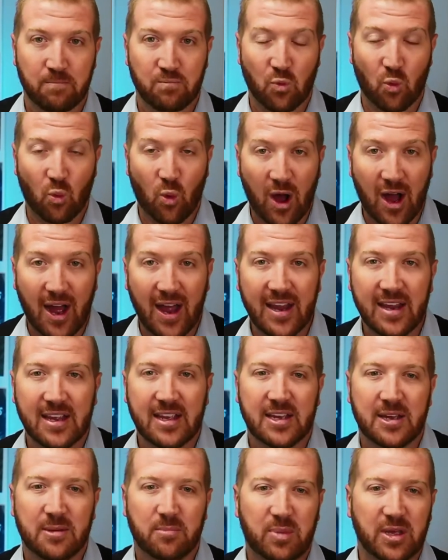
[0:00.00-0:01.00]
Why?
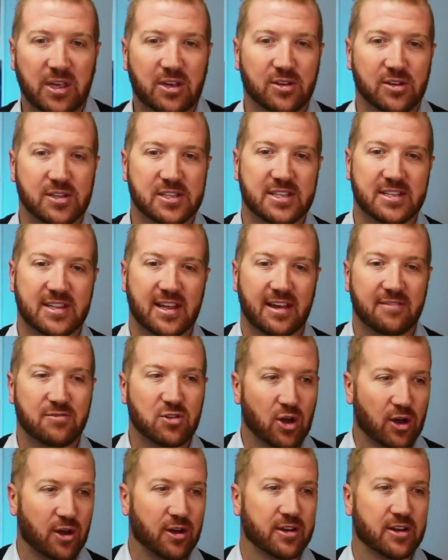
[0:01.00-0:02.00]
Because they've
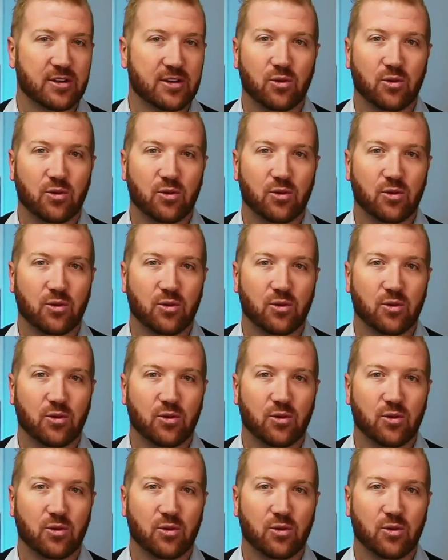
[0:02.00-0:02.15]
got